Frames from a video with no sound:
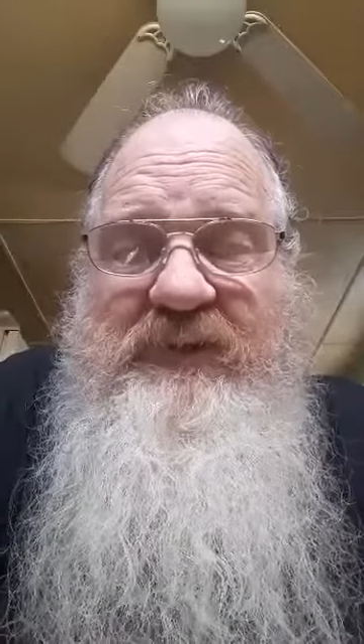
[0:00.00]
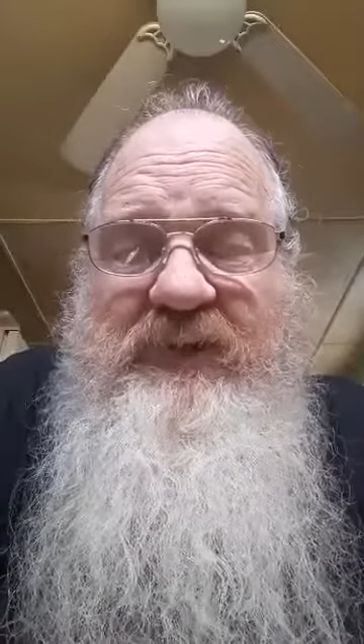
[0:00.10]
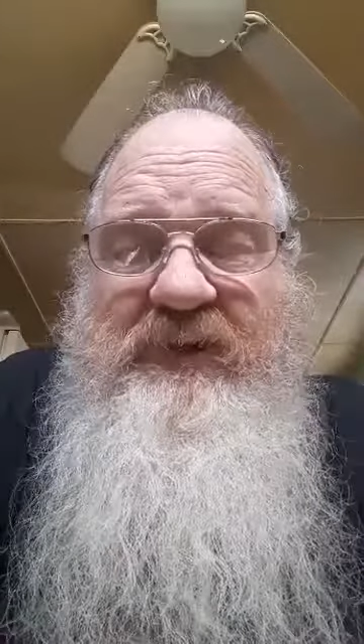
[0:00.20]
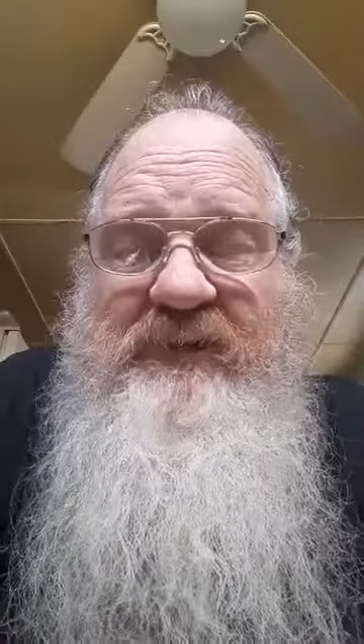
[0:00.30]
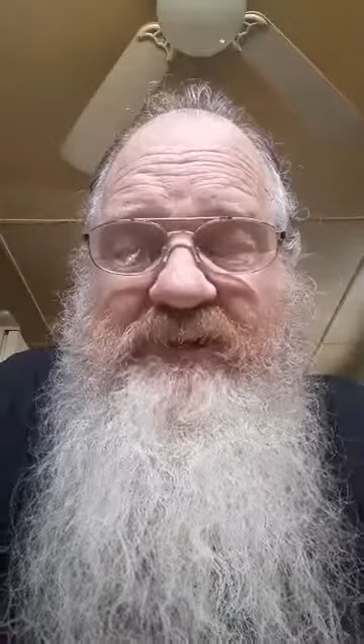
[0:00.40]

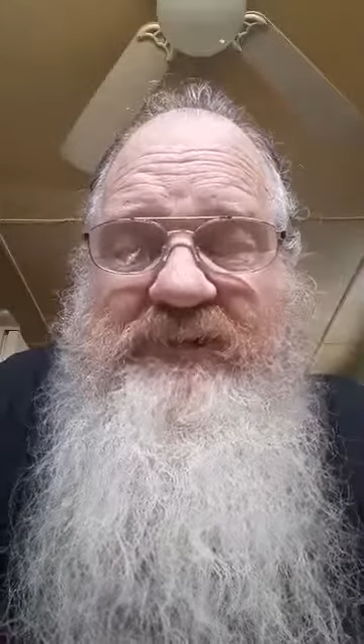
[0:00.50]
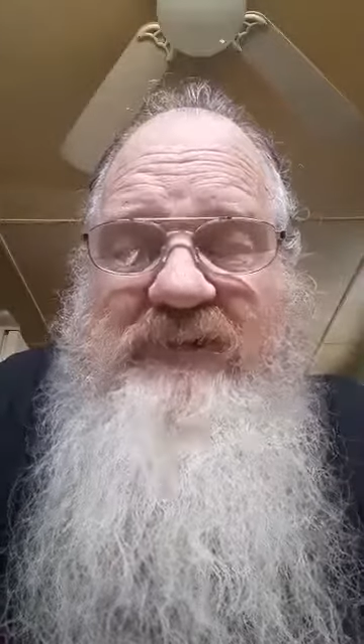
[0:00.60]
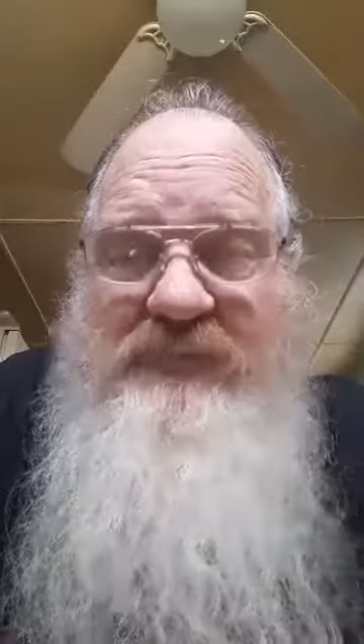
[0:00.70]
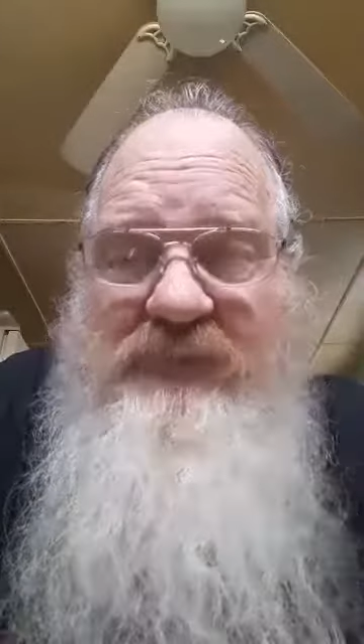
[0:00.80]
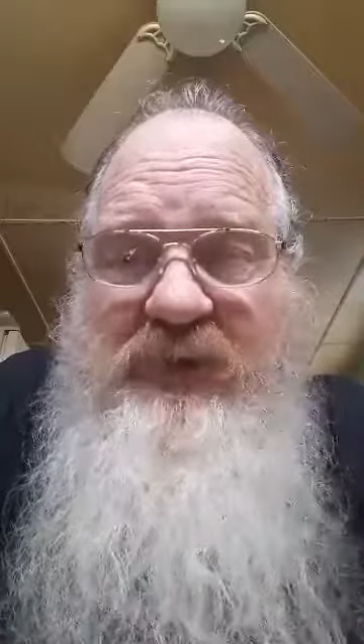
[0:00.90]
of
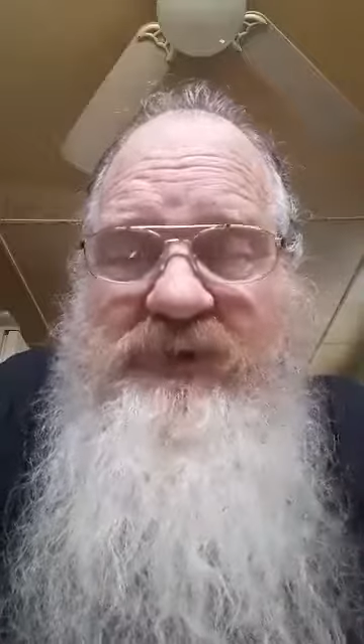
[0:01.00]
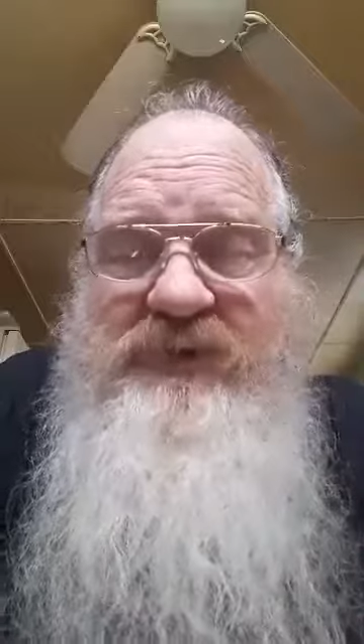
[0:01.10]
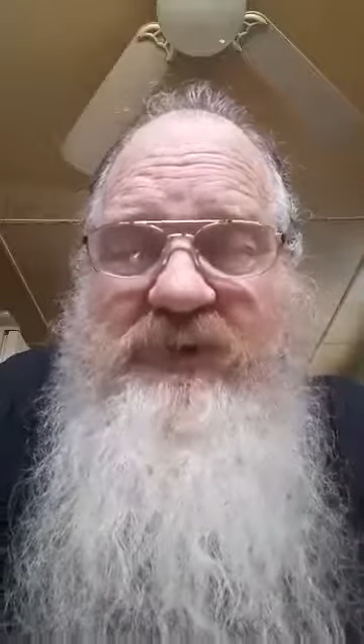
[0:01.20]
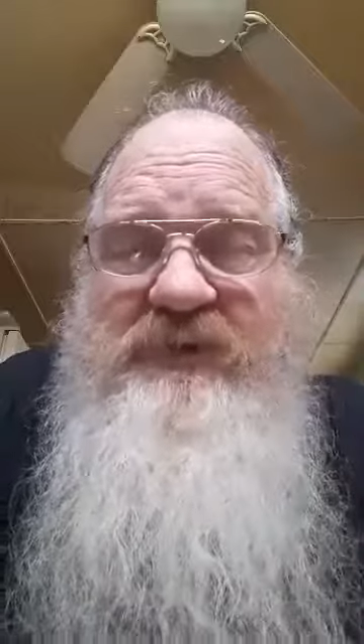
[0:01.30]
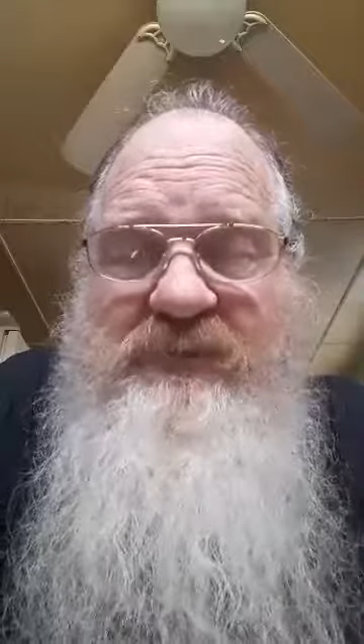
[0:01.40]

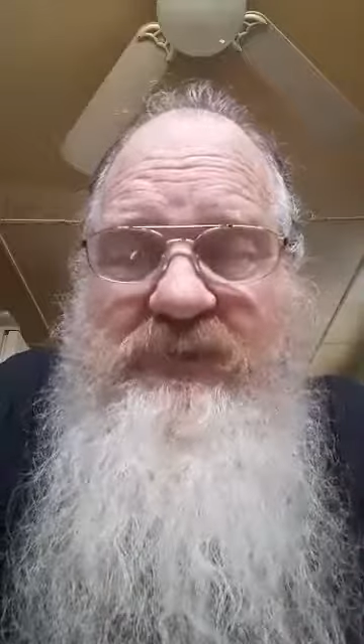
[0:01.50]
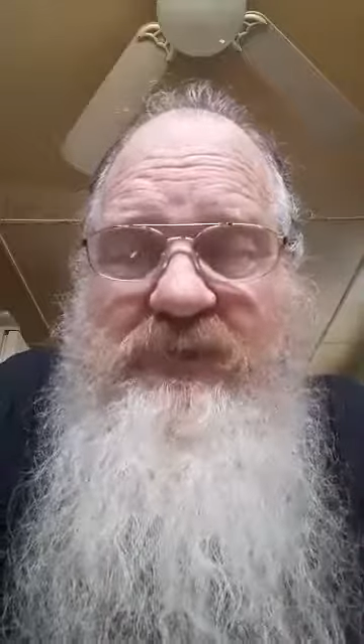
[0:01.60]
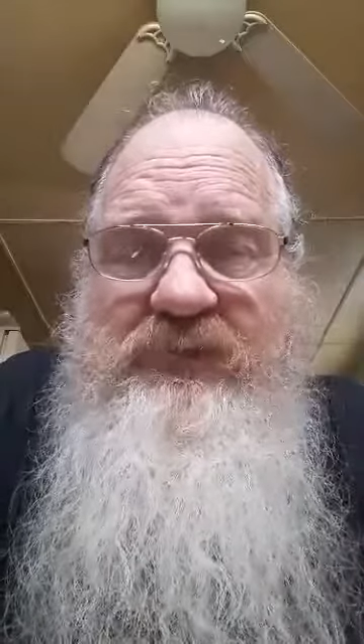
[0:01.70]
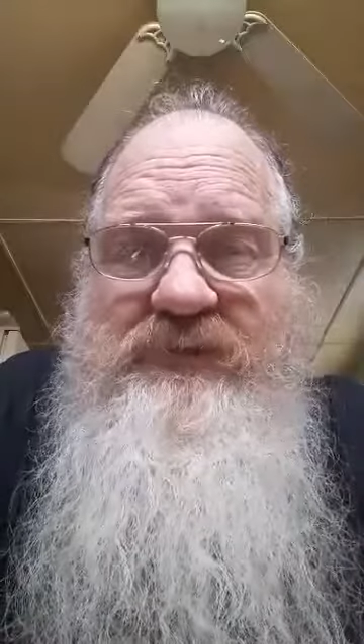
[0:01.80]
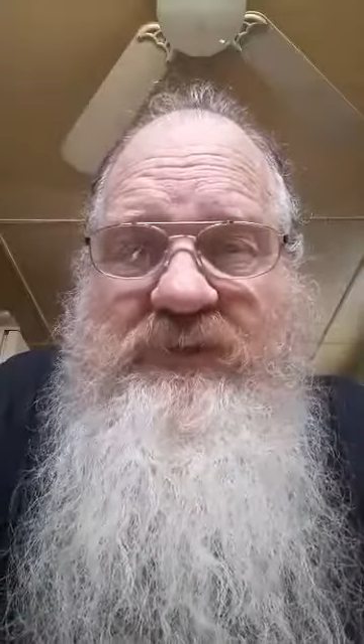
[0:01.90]
separation and
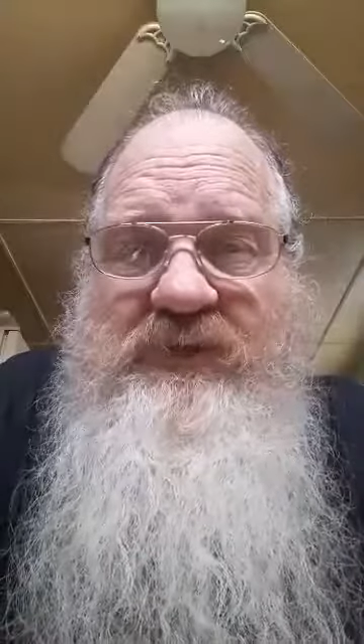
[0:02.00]
divorce